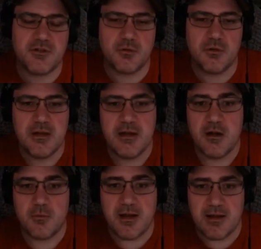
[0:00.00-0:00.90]
So
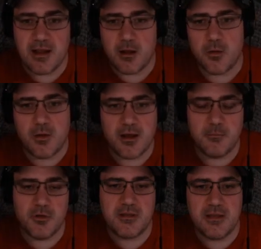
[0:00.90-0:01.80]
right now
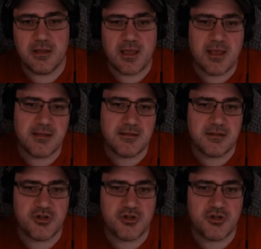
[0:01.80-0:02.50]
I'm looking at